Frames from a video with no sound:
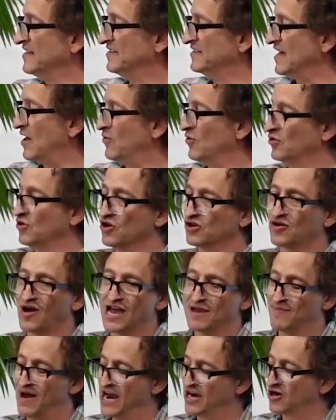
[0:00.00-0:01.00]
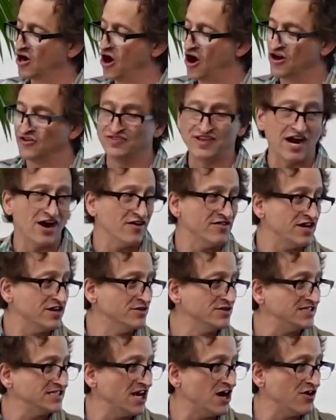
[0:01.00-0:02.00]
that will look like my card there that
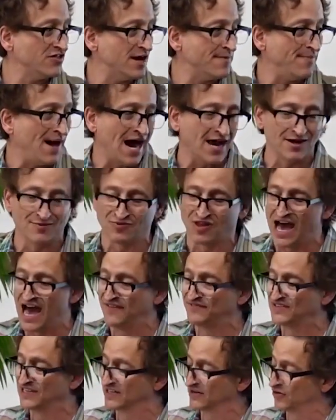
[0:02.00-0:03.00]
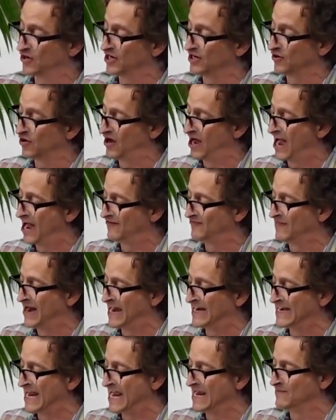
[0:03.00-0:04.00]
you see on the bottom left. It will have
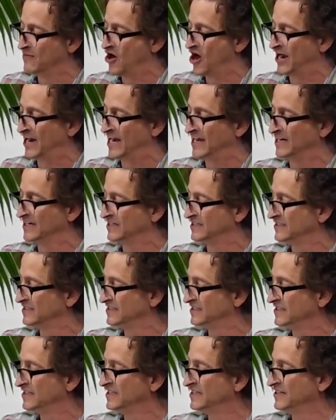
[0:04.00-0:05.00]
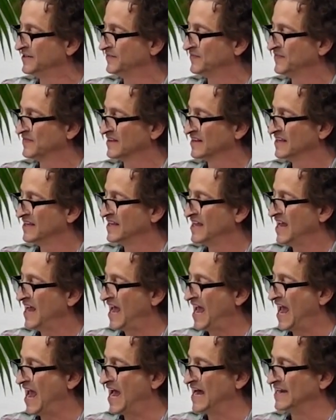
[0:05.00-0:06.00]
my name on it.
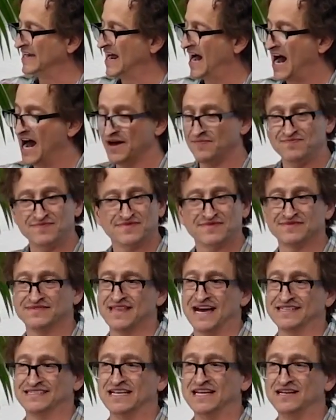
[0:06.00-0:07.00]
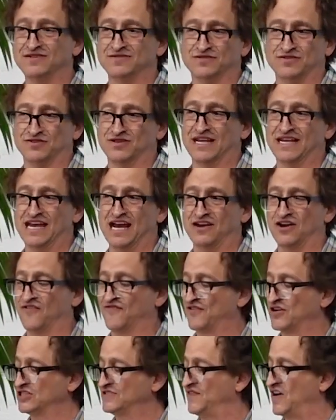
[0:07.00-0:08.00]
And that's it. You can get your
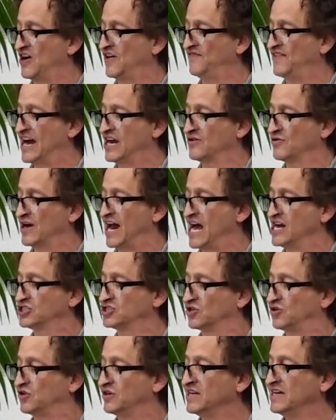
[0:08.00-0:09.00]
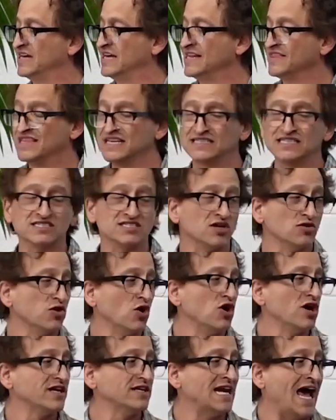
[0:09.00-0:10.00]
first verified credential. This is a
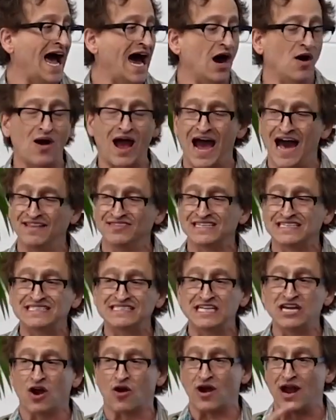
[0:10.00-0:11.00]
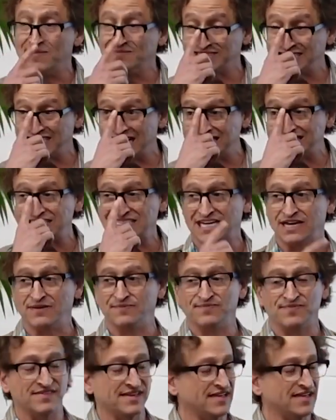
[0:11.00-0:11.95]
look now at the CRM system.